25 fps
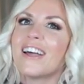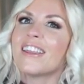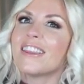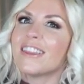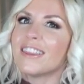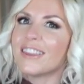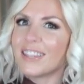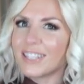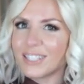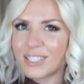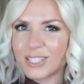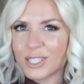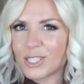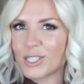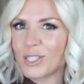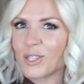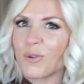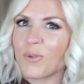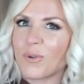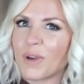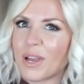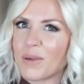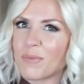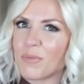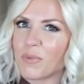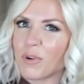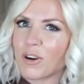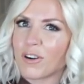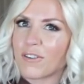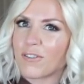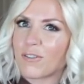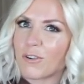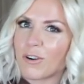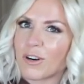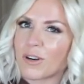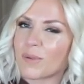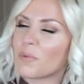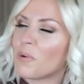This is a way more
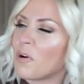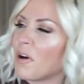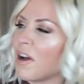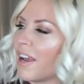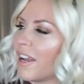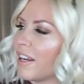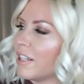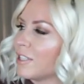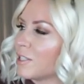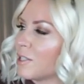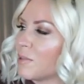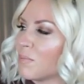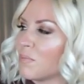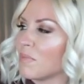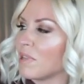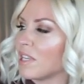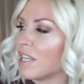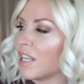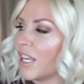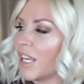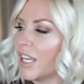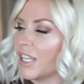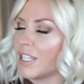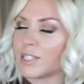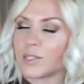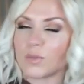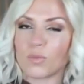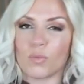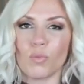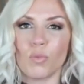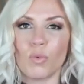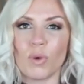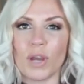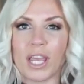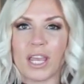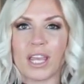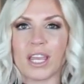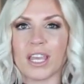affordable and to me it's
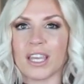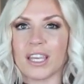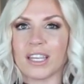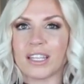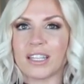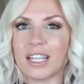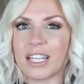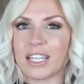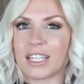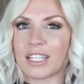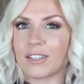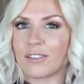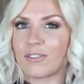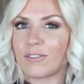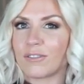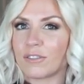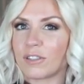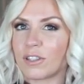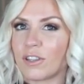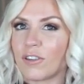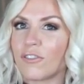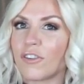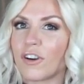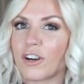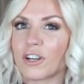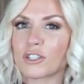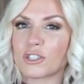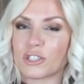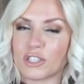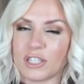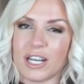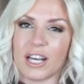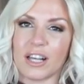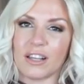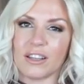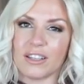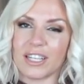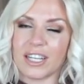way like the
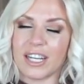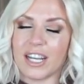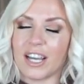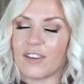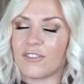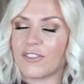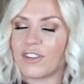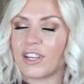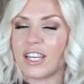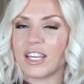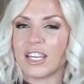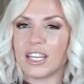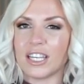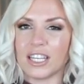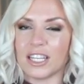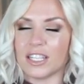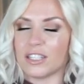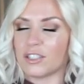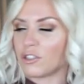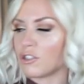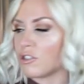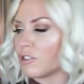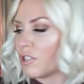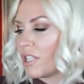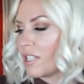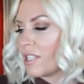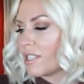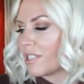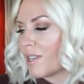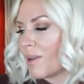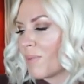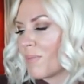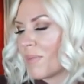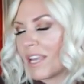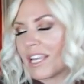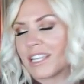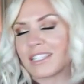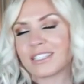functionality of it is just
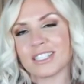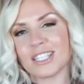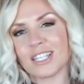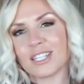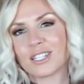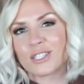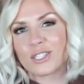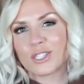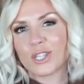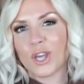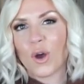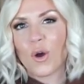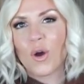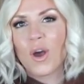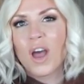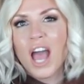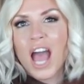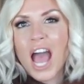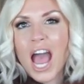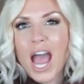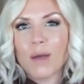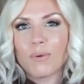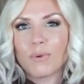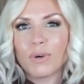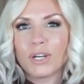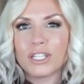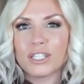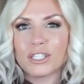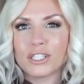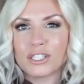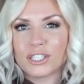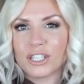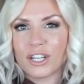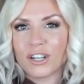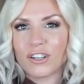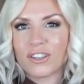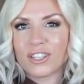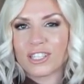amazing. So I wanted to
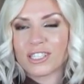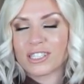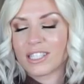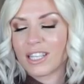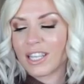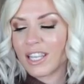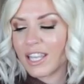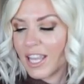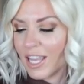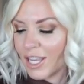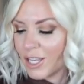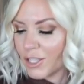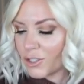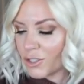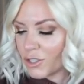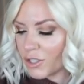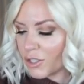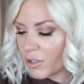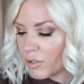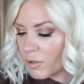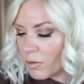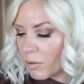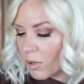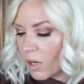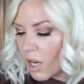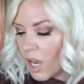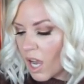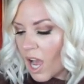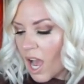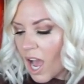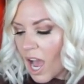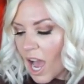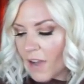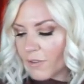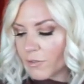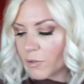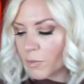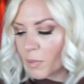share this in case you
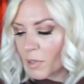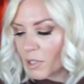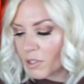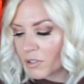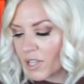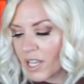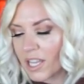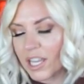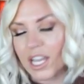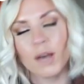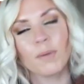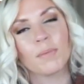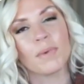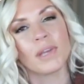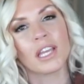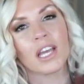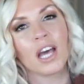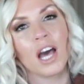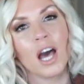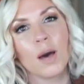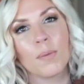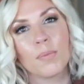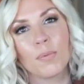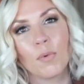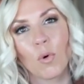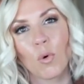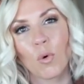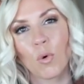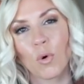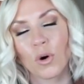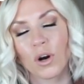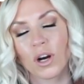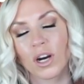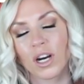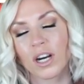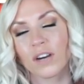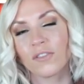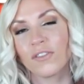have a birthday coming up
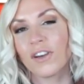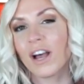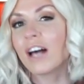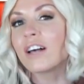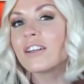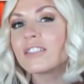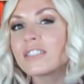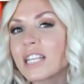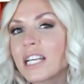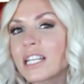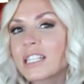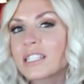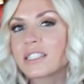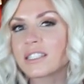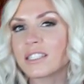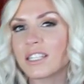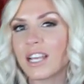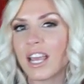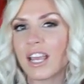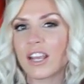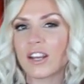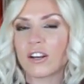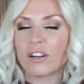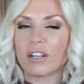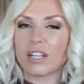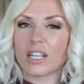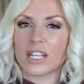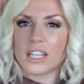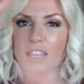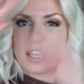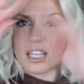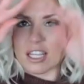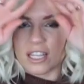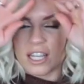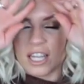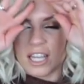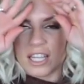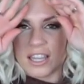or Valentine's Day or
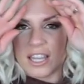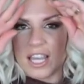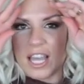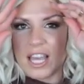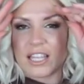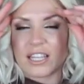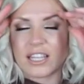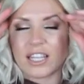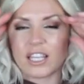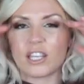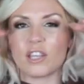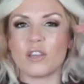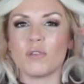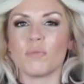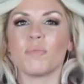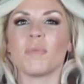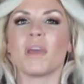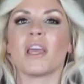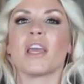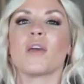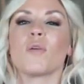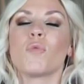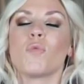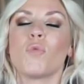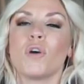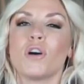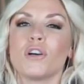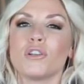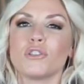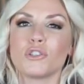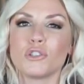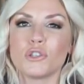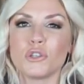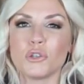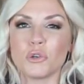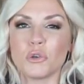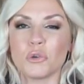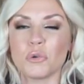anything like that that you may want
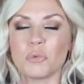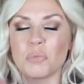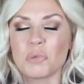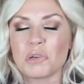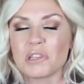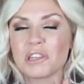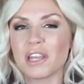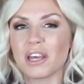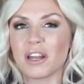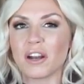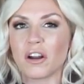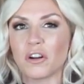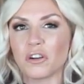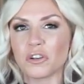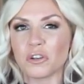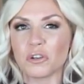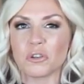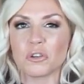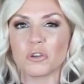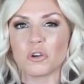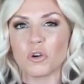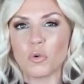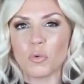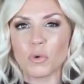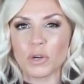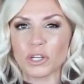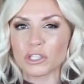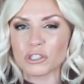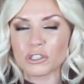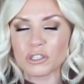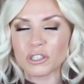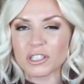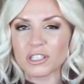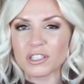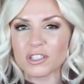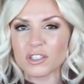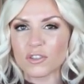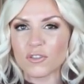to put that on your little wish
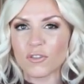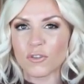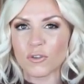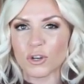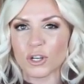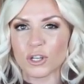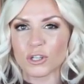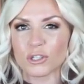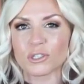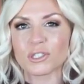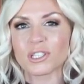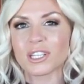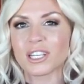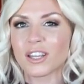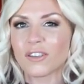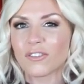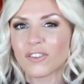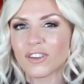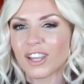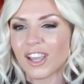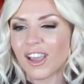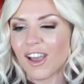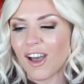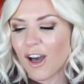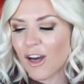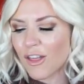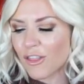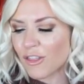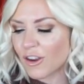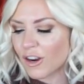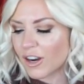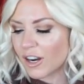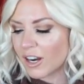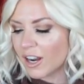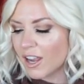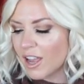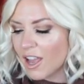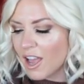list for your significant
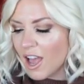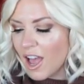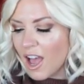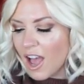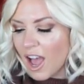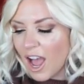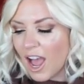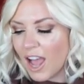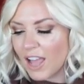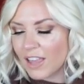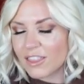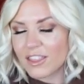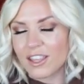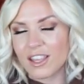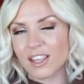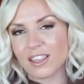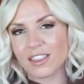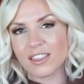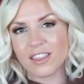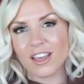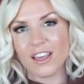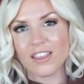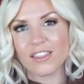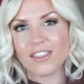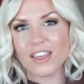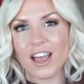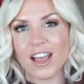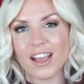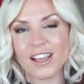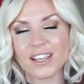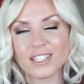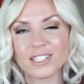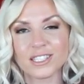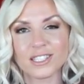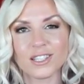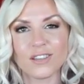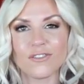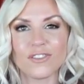other. I think that
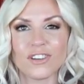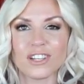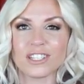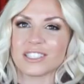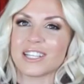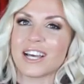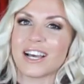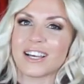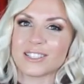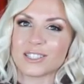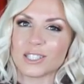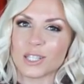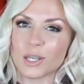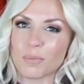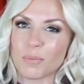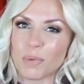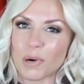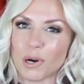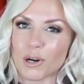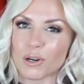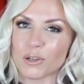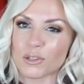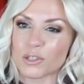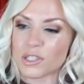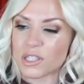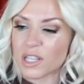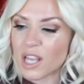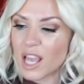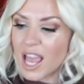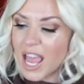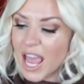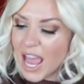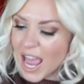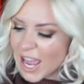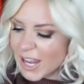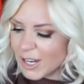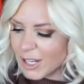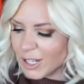that is a fantastic purse
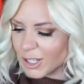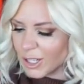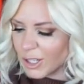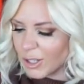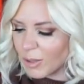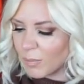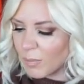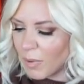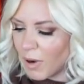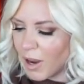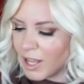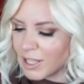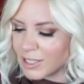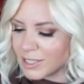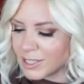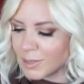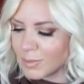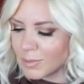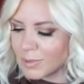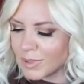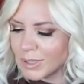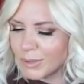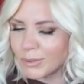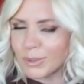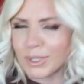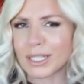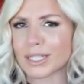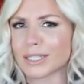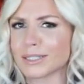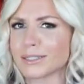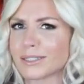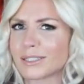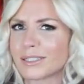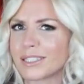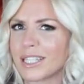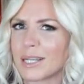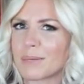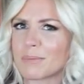and it could possibly work
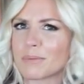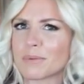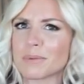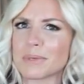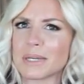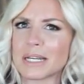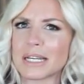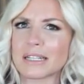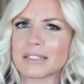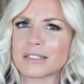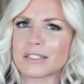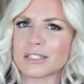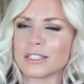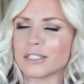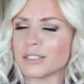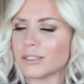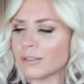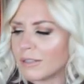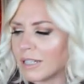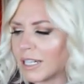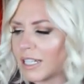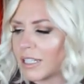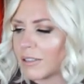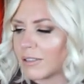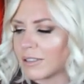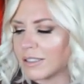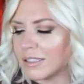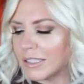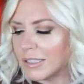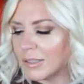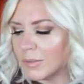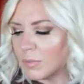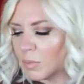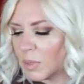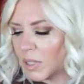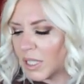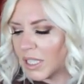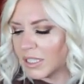as a diaper bag too. I don't
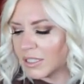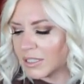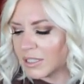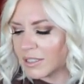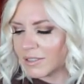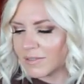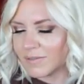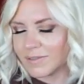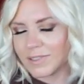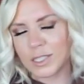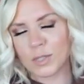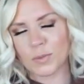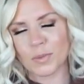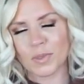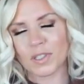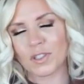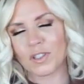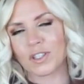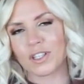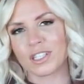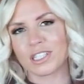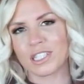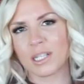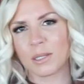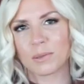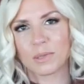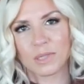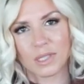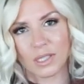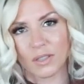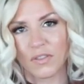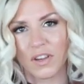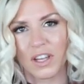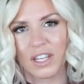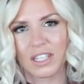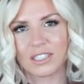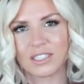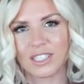know, but it's been a long time since
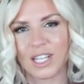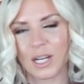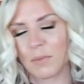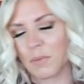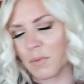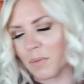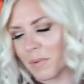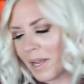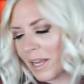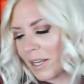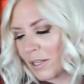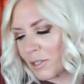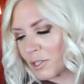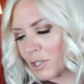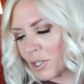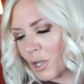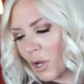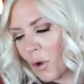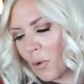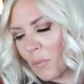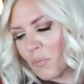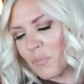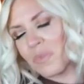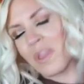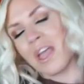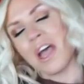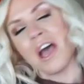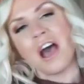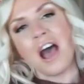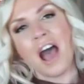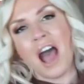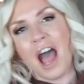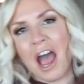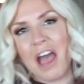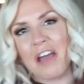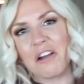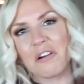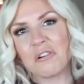I've had a diaper bag. So
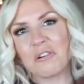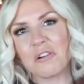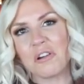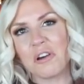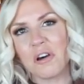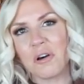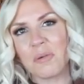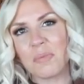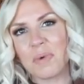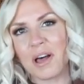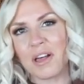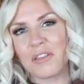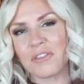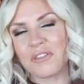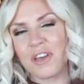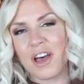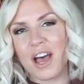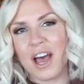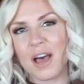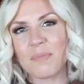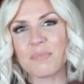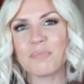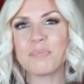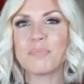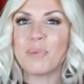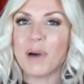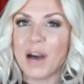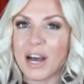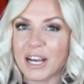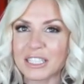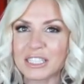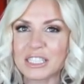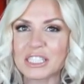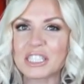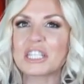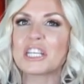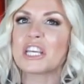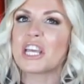I don't know about that,
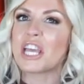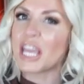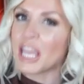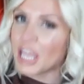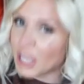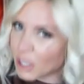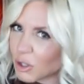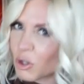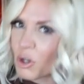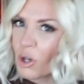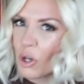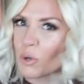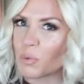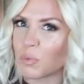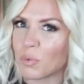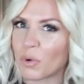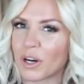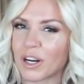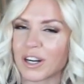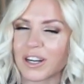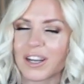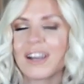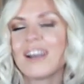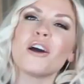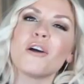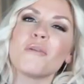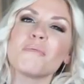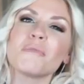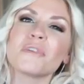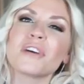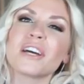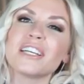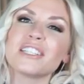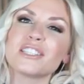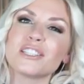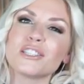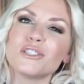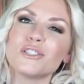but it could work. I hope you
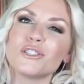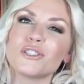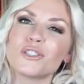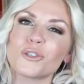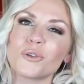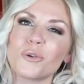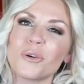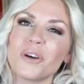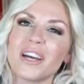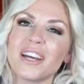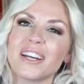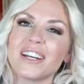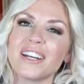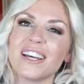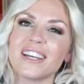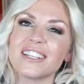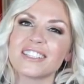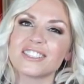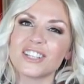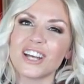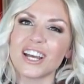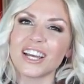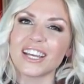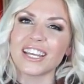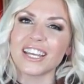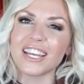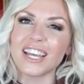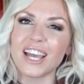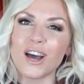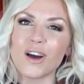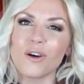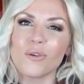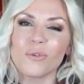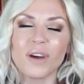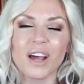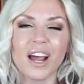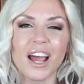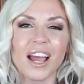guys enjoyed checking
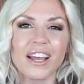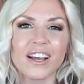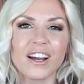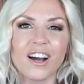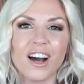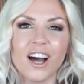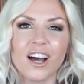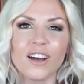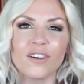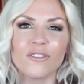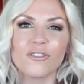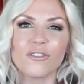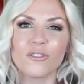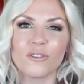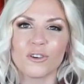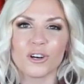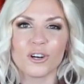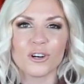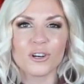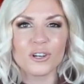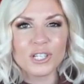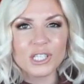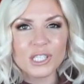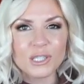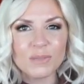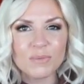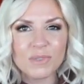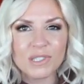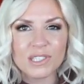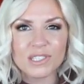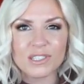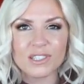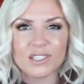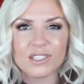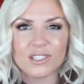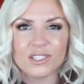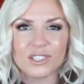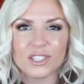out what I got for Christmas
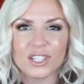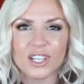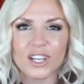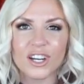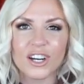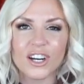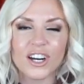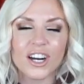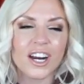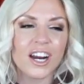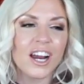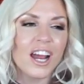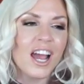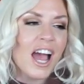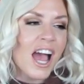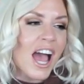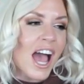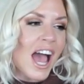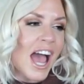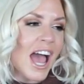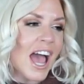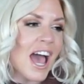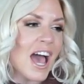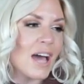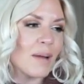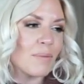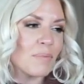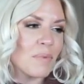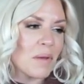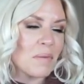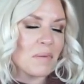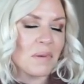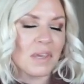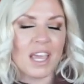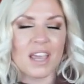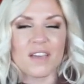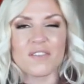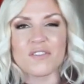this year and
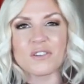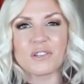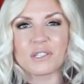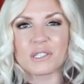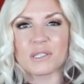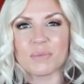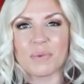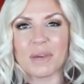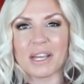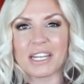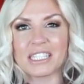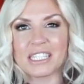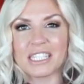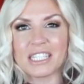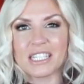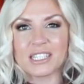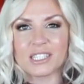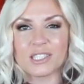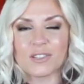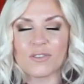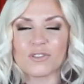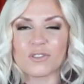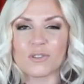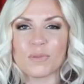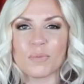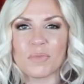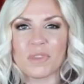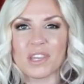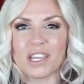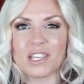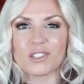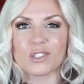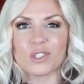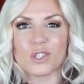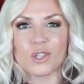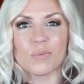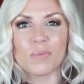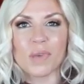maybe gave you some ideas of some
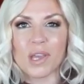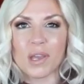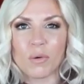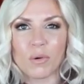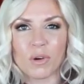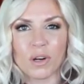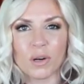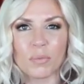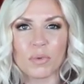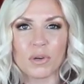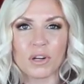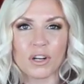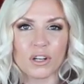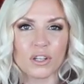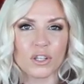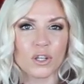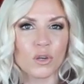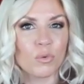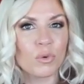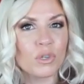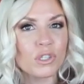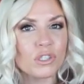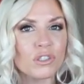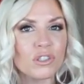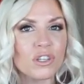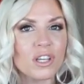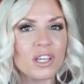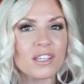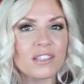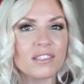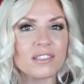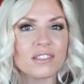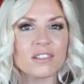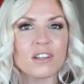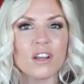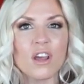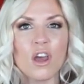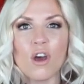things you may want to put on your wish
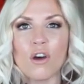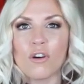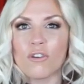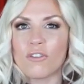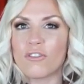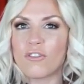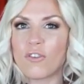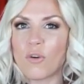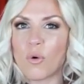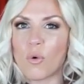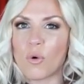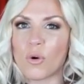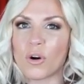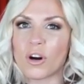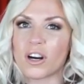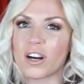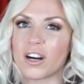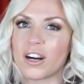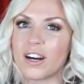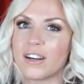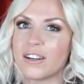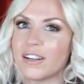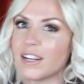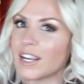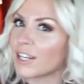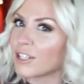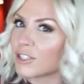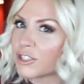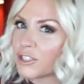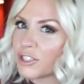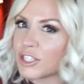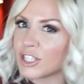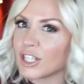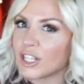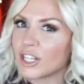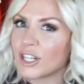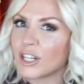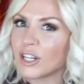list for
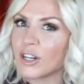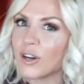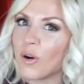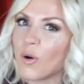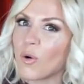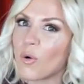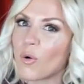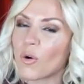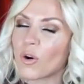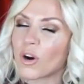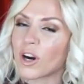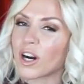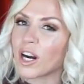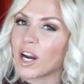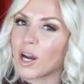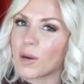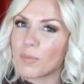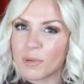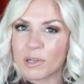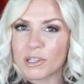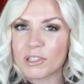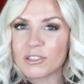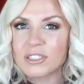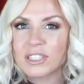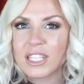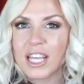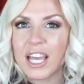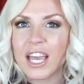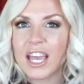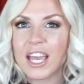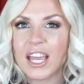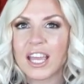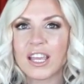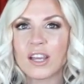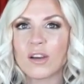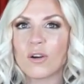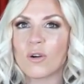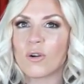next year or a birthday